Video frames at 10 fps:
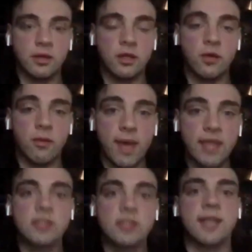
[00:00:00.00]
you know, a
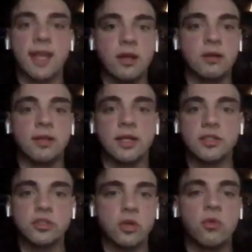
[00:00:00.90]
mainstay here. And
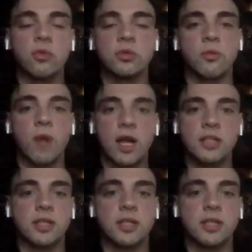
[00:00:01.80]
that's so cool to watch.